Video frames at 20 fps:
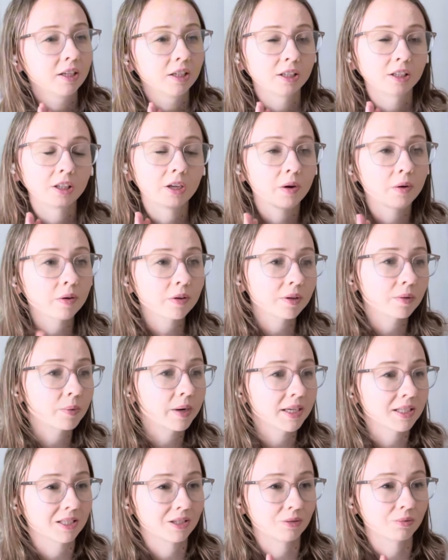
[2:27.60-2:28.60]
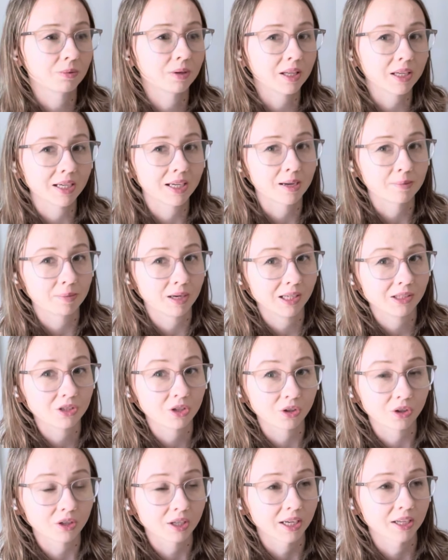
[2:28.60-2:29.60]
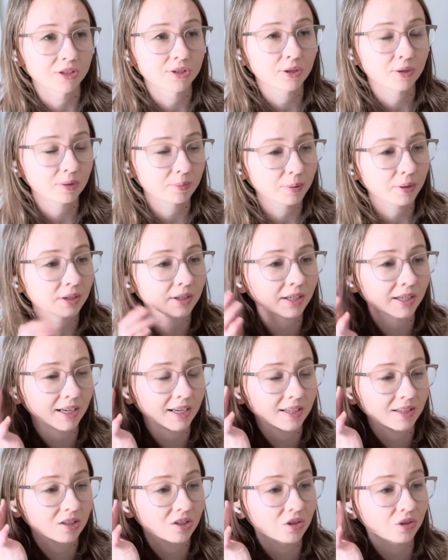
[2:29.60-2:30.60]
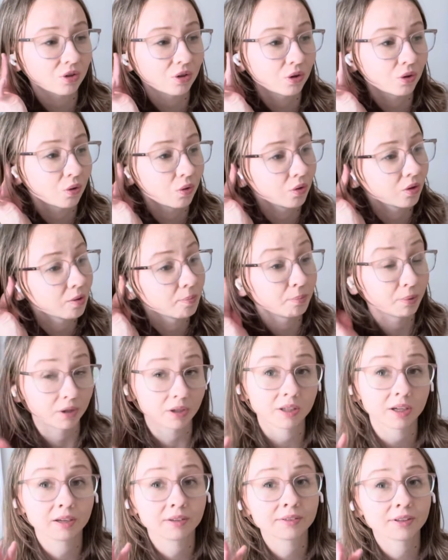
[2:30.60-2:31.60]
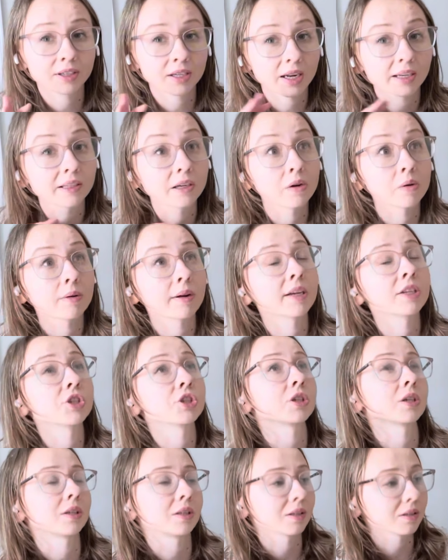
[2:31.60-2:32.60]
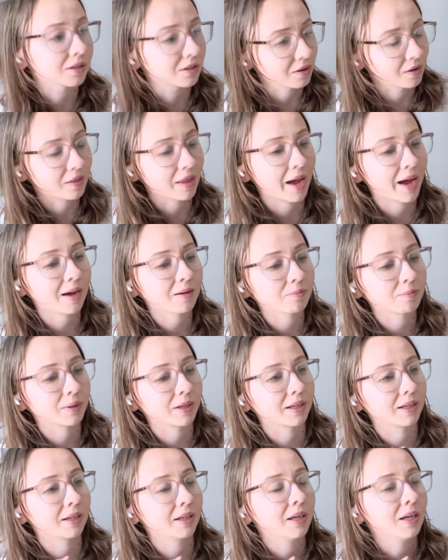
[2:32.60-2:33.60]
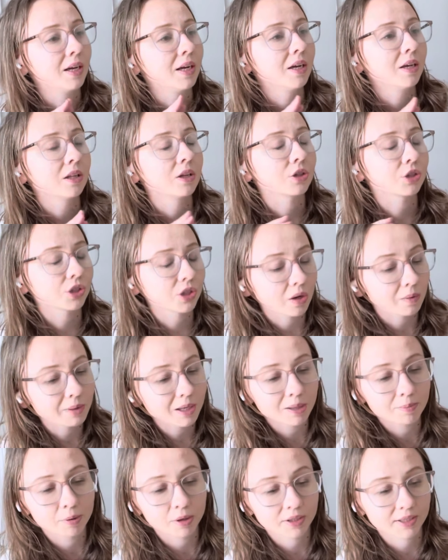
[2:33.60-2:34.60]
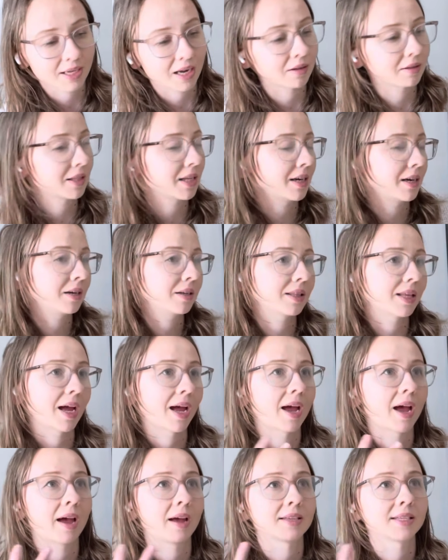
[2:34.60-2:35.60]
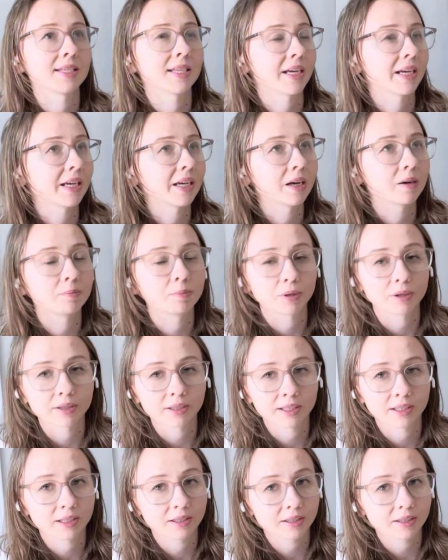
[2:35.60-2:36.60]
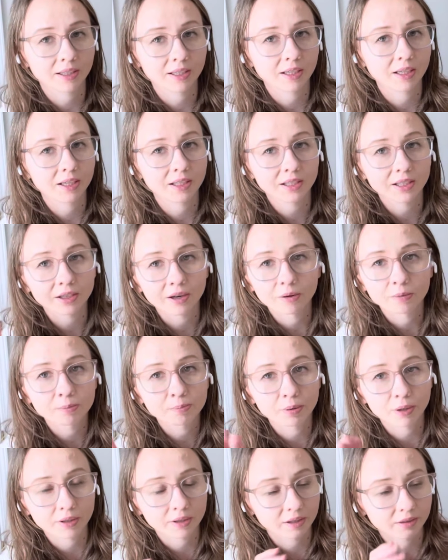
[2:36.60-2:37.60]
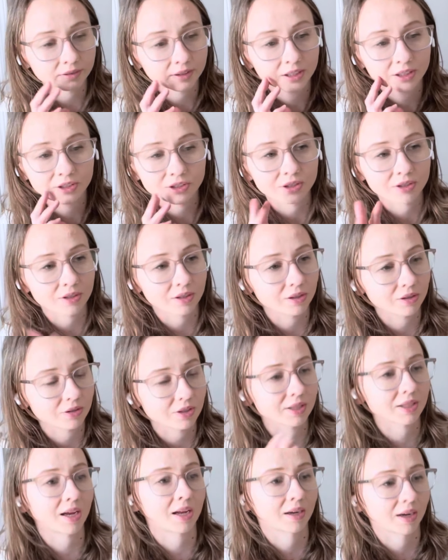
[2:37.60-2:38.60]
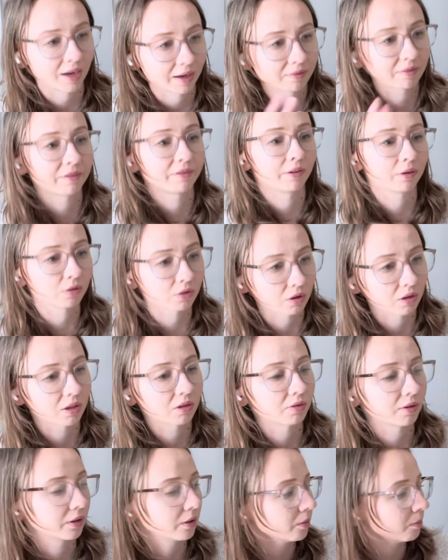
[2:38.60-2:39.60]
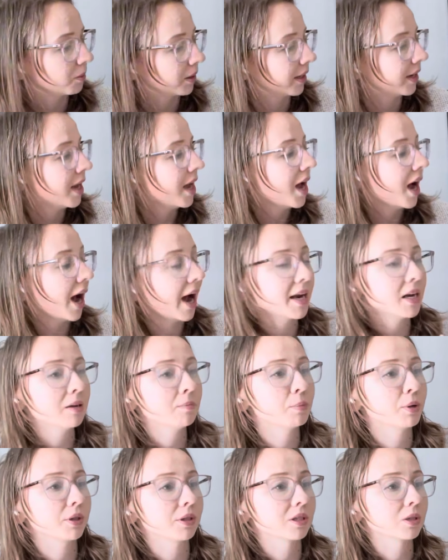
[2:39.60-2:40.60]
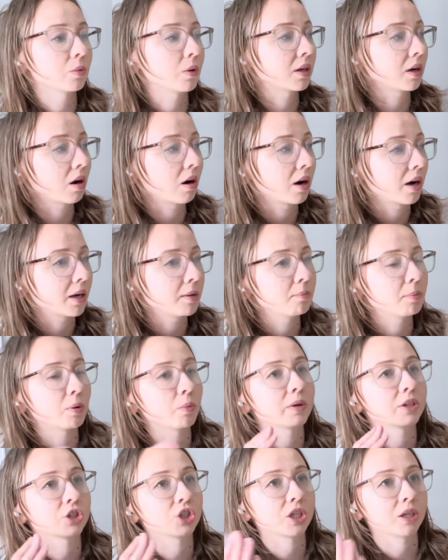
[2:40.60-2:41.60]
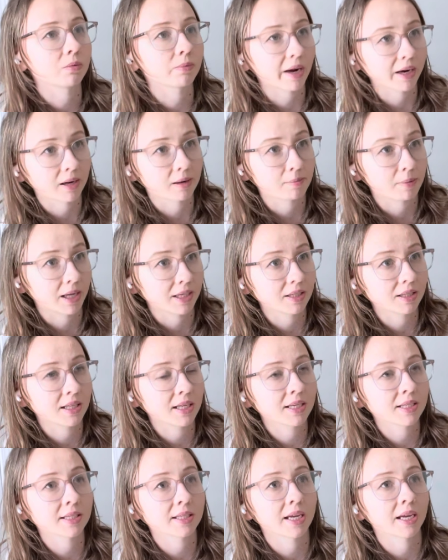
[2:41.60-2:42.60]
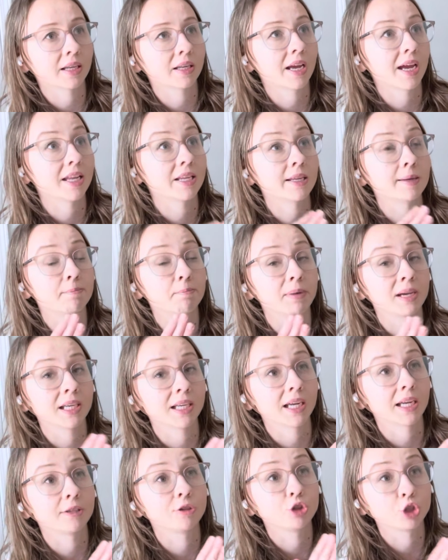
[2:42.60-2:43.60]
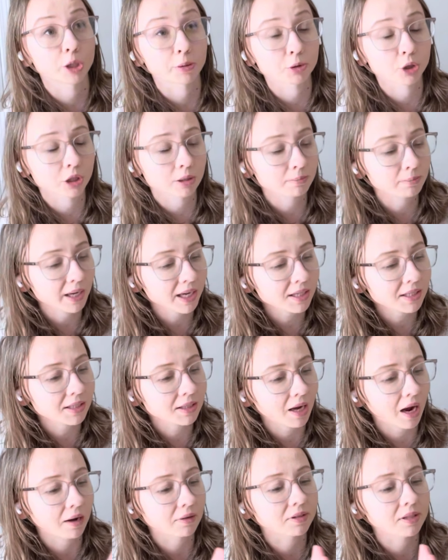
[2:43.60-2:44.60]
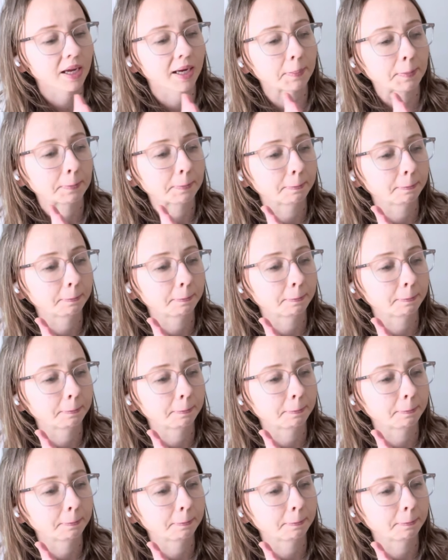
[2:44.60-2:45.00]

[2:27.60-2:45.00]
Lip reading: the only way to really get me to look into a book is through the book cover. And I know I shouldn't do that, but there's so many books out there that seeing a book, you know, book covers, you just gotta have to filter it through. But I didn't put this one on, but when she recommended this and it being Egyptian based, I was like,